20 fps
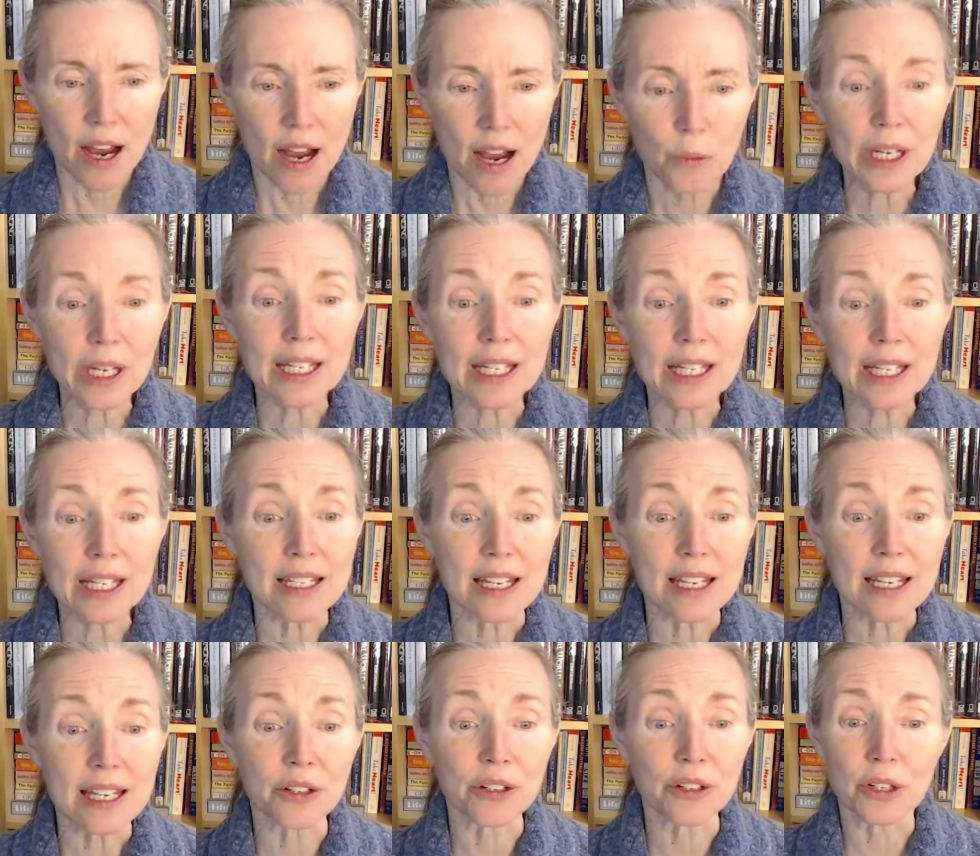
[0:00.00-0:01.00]
We need to
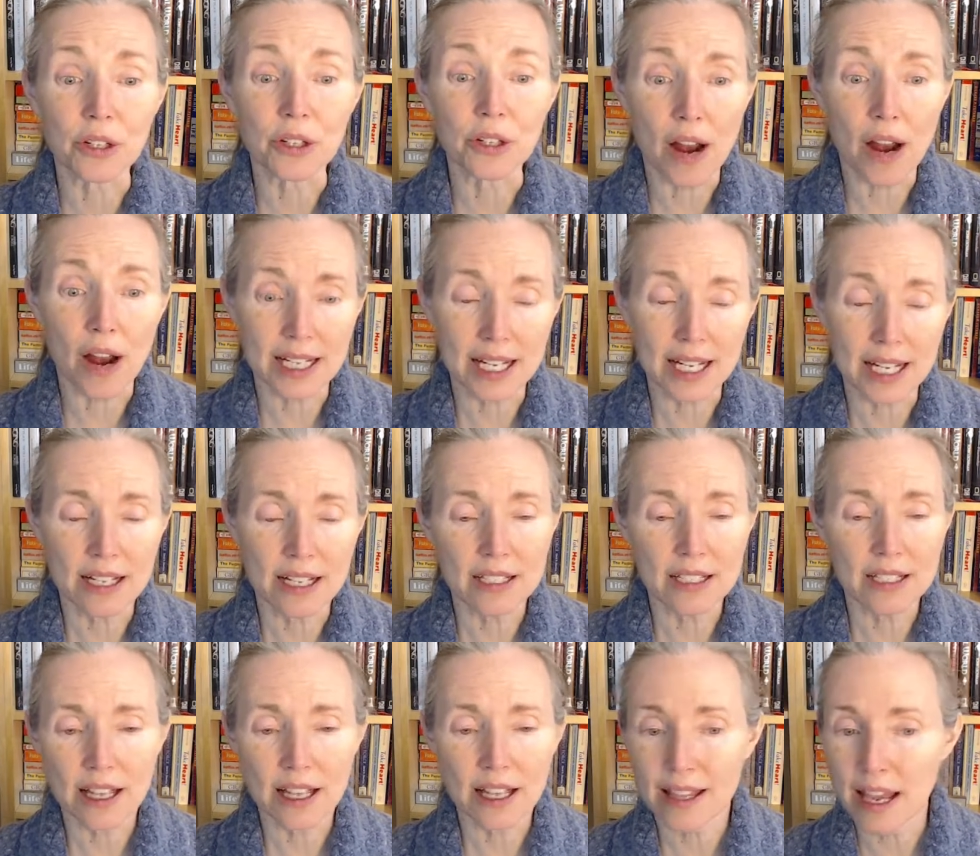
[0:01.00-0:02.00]
hear your
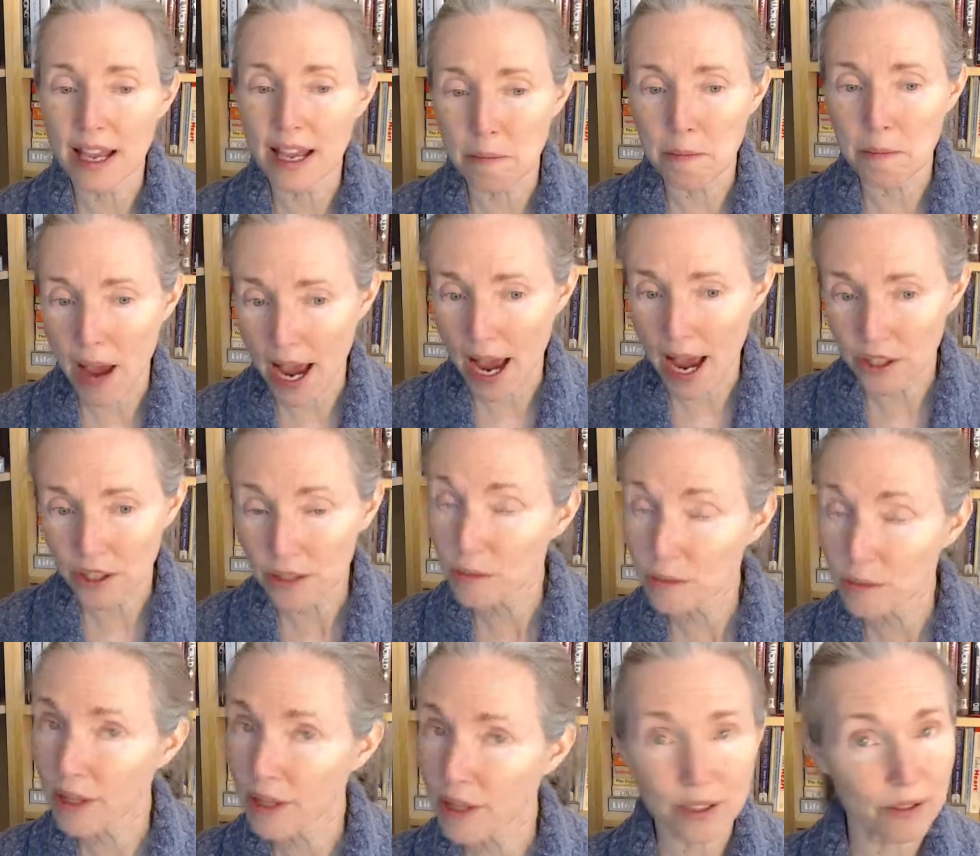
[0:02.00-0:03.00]
ideas. They matter.
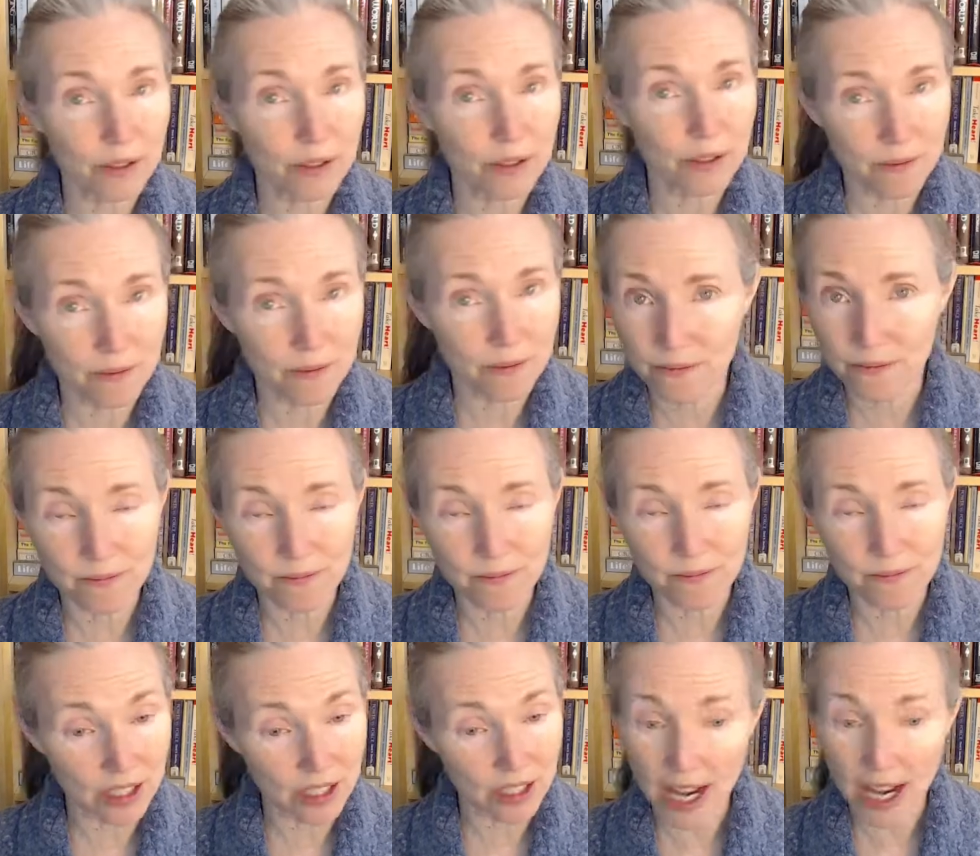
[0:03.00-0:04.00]
Well, that's
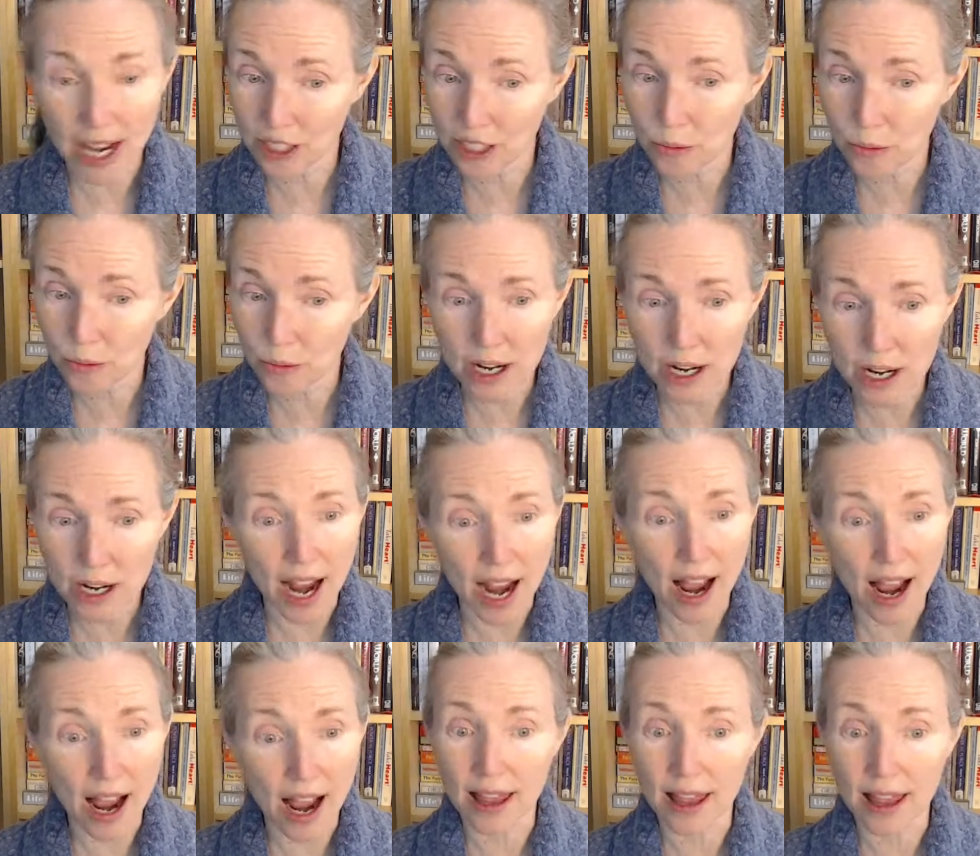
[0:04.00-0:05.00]
a nice one.
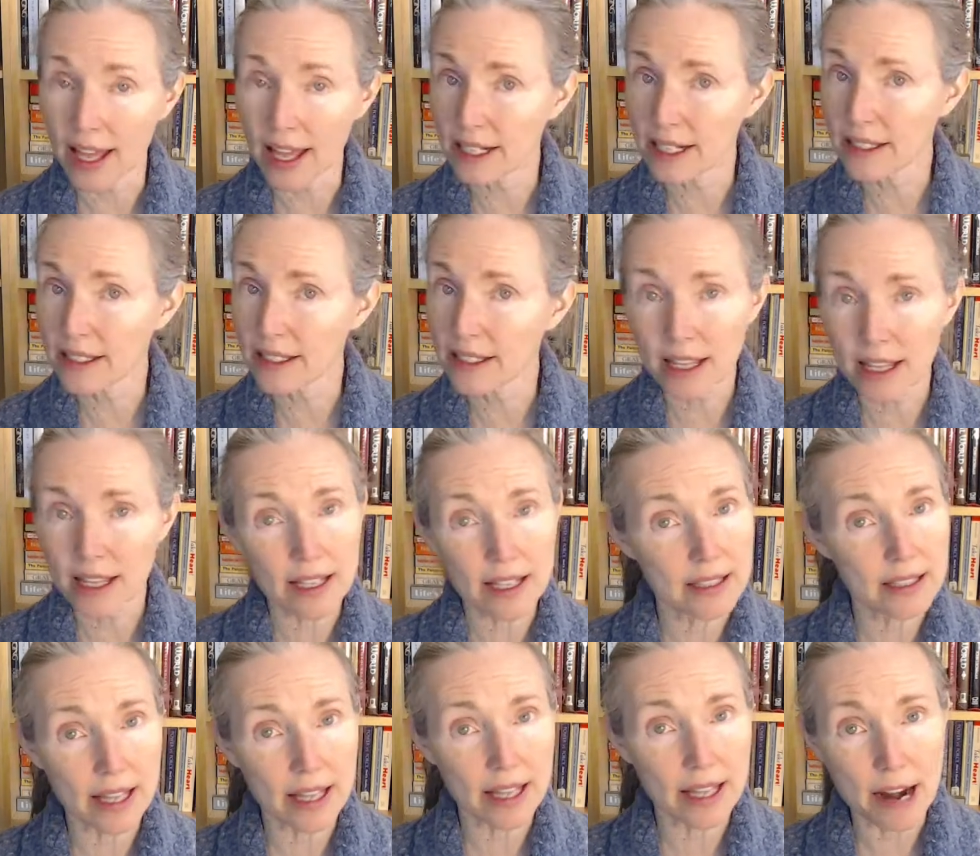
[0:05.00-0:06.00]
I like to think
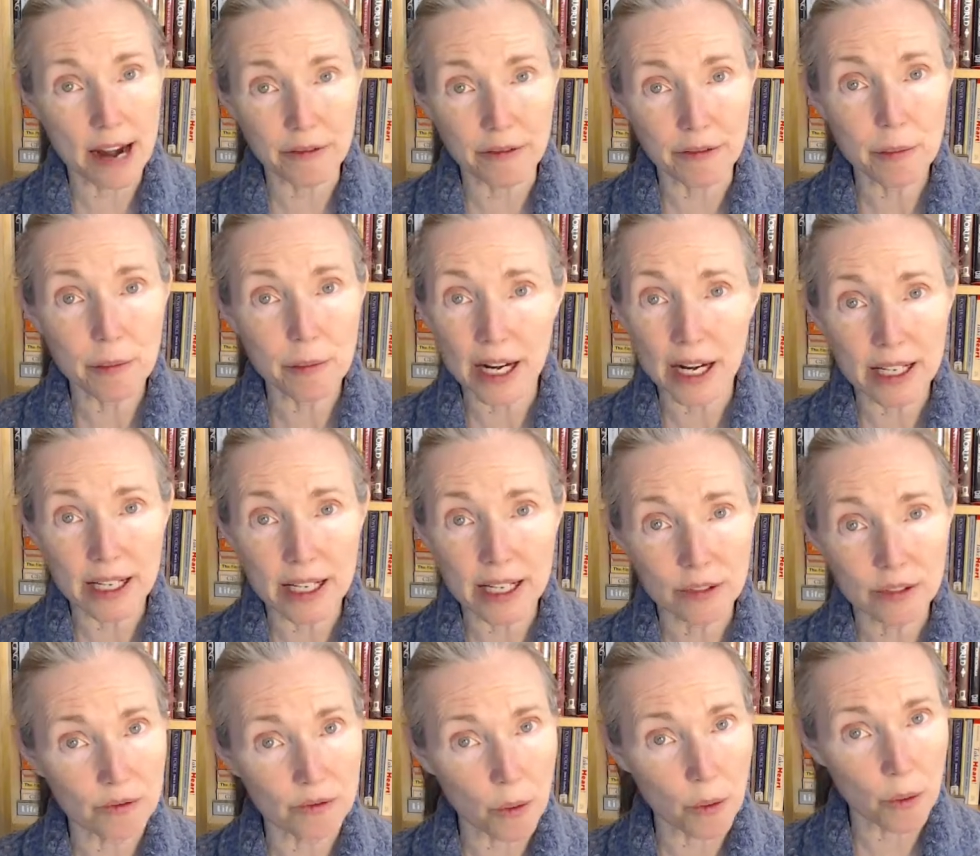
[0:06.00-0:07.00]
that everybody's
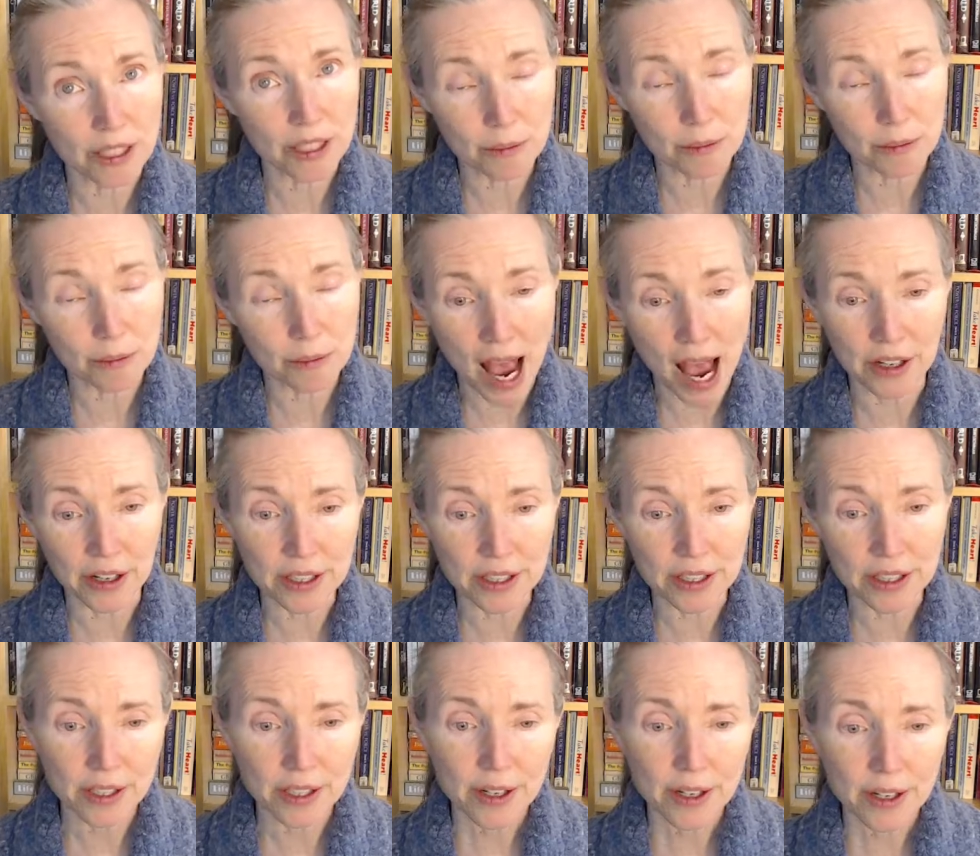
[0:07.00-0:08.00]
voice matters,